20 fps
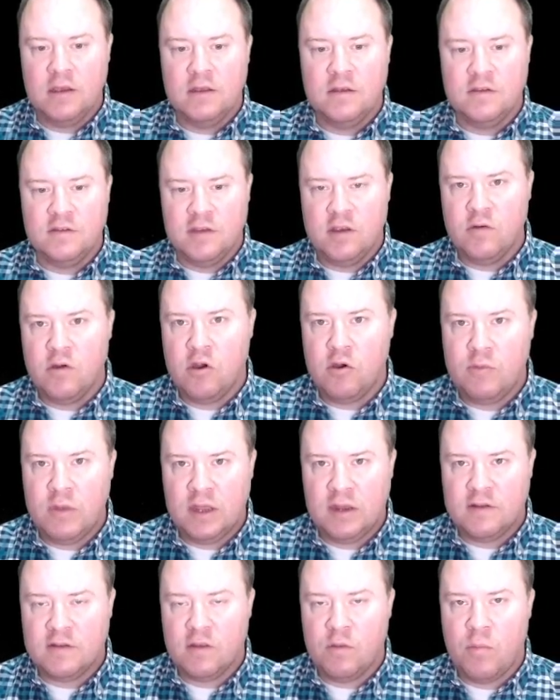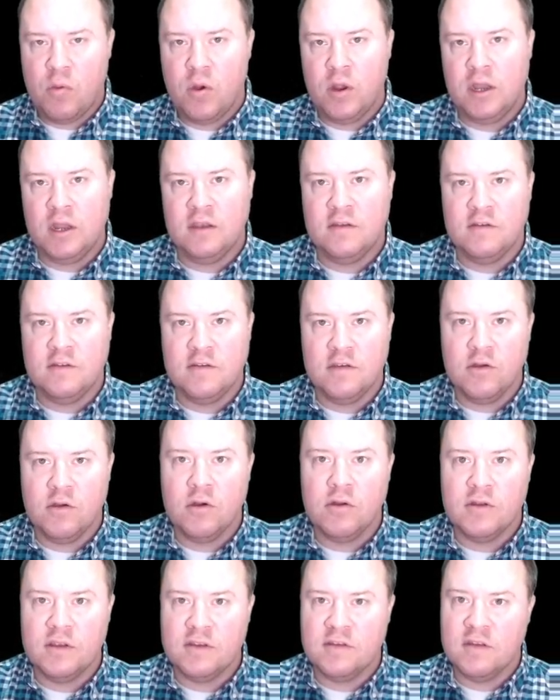0 means the point is 0
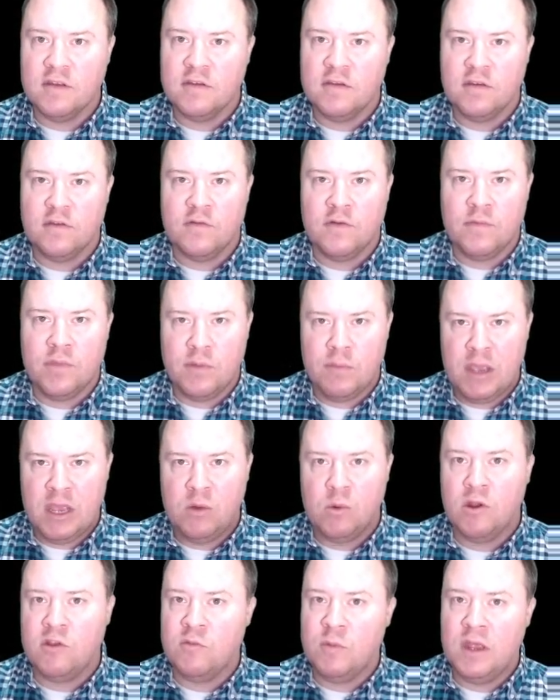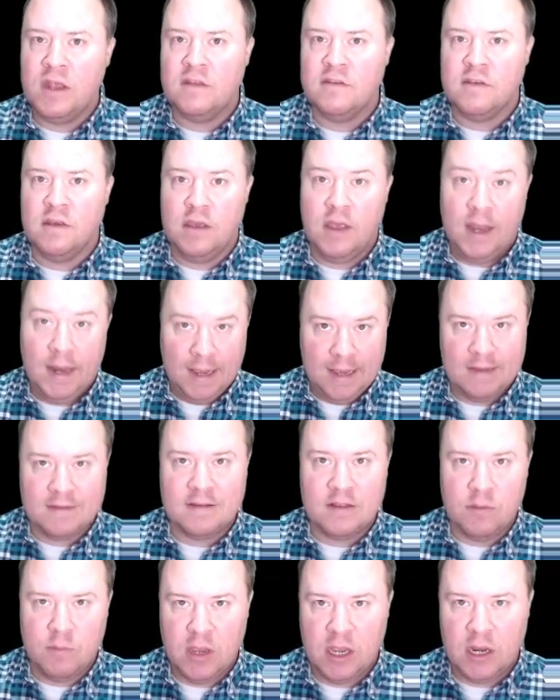distances from the mean, which means it is
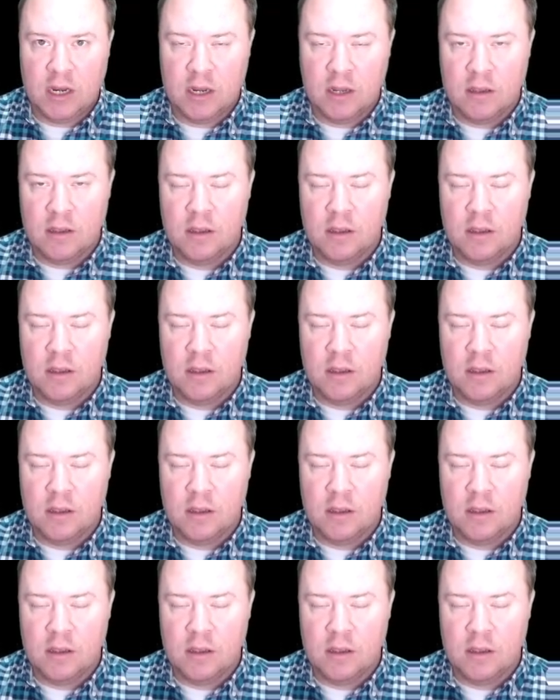the mean